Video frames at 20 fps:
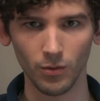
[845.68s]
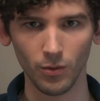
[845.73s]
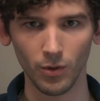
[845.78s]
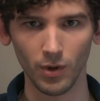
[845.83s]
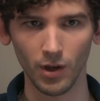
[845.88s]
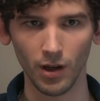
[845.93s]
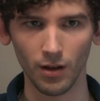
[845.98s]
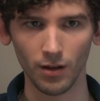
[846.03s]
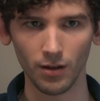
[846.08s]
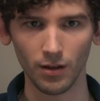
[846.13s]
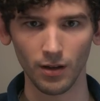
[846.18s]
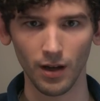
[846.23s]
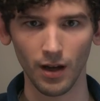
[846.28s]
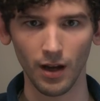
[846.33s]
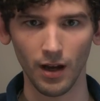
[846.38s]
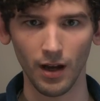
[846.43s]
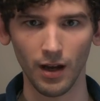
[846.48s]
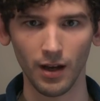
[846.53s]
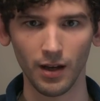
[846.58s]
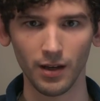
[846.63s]

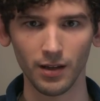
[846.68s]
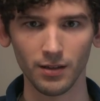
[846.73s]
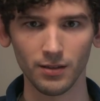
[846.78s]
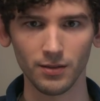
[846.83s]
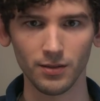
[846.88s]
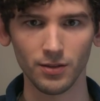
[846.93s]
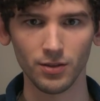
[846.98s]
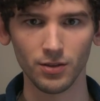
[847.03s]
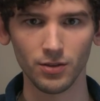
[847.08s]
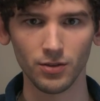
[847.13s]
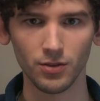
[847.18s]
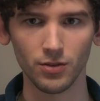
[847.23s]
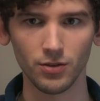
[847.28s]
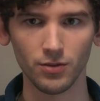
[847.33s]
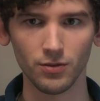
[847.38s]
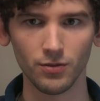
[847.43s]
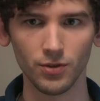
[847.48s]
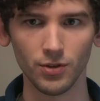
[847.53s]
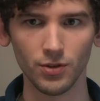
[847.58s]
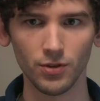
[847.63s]
Well, I
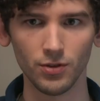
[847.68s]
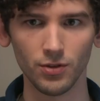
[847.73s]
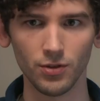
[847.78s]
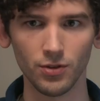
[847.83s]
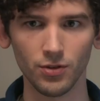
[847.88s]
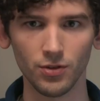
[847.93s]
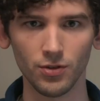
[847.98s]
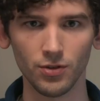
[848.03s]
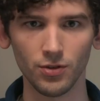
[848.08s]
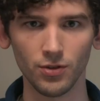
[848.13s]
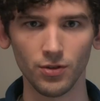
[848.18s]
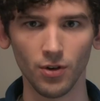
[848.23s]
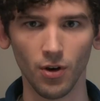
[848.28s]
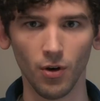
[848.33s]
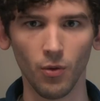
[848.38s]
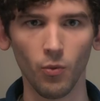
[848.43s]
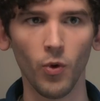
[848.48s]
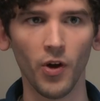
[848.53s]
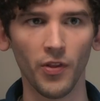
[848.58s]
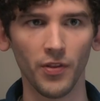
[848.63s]

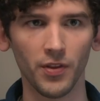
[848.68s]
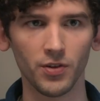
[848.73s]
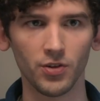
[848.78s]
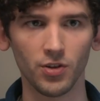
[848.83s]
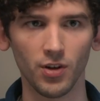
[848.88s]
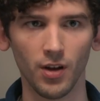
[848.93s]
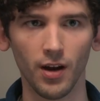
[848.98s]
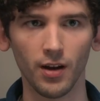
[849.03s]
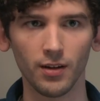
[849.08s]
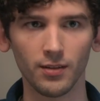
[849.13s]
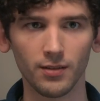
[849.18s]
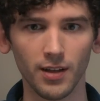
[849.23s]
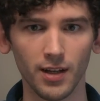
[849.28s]
don't want the shot.